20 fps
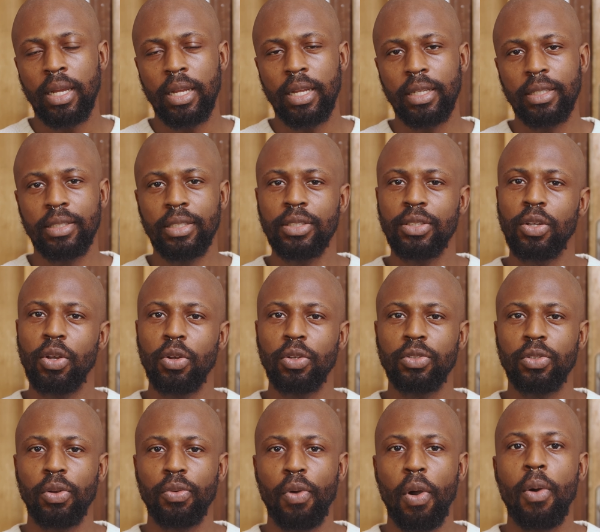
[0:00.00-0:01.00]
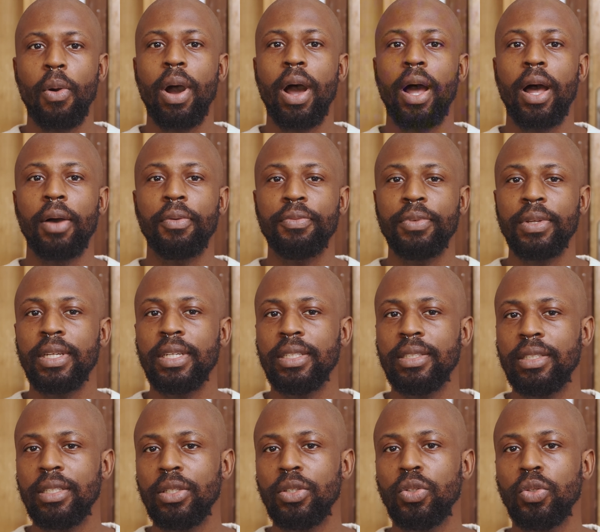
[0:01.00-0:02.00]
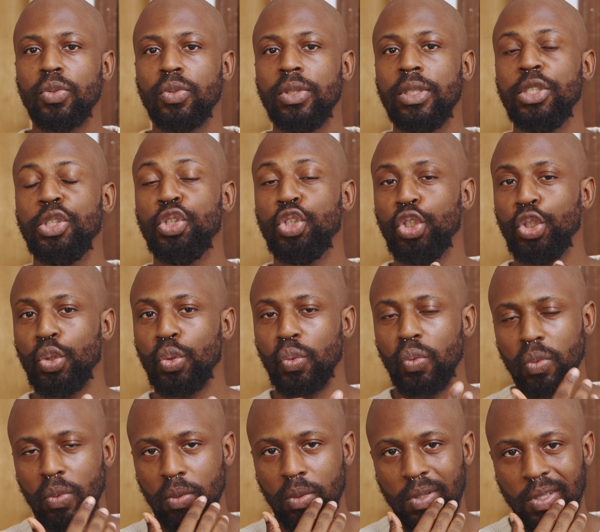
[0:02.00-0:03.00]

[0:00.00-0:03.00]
isn't because of our affinity to the new,